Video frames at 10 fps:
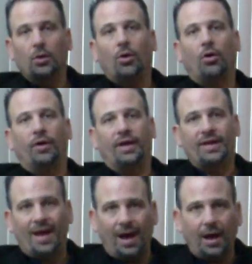on a
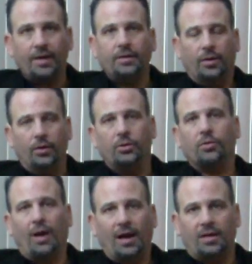non-owner
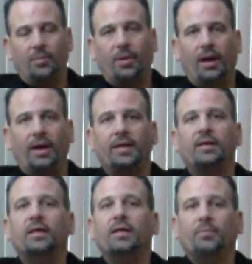occupied
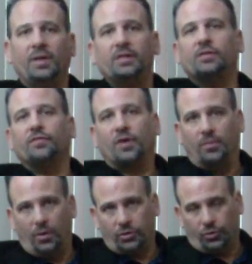piece of
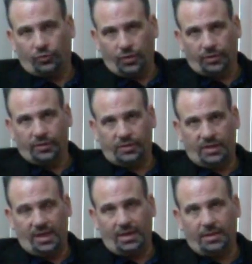commercial real
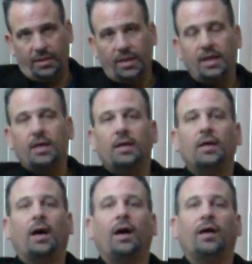estate.
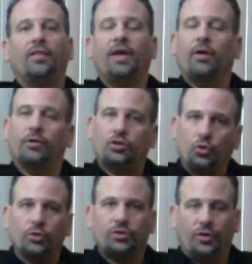Uh, they are
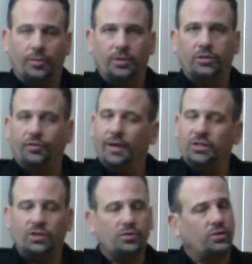short term in
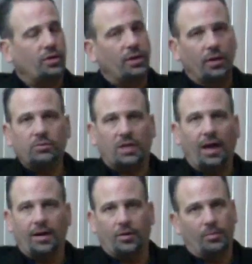duration, so you don't
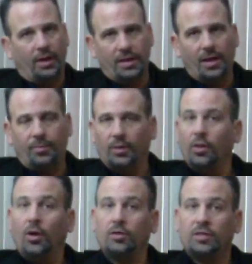tie your money up a
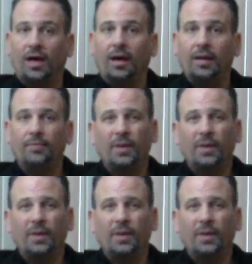long time.